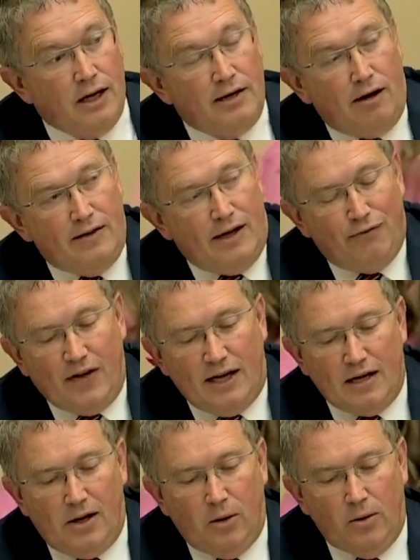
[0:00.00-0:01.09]
Now, in that
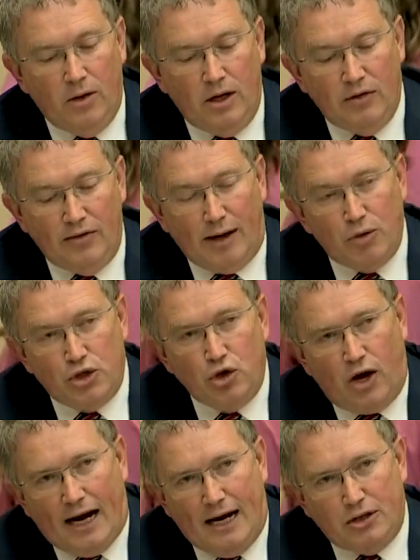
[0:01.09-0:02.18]
video, that was
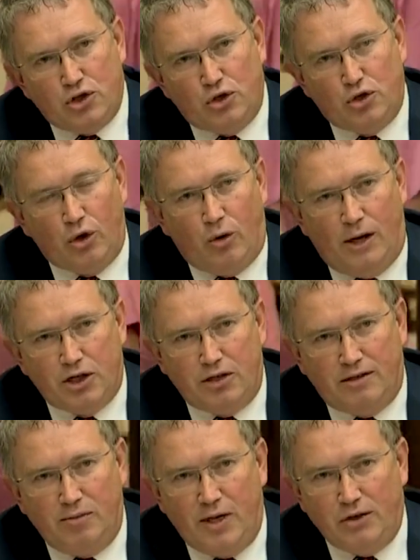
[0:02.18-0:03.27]
your answer to a question
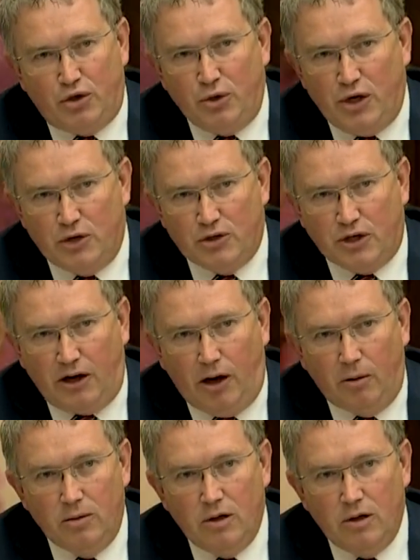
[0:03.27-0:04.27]
to me 2 years ago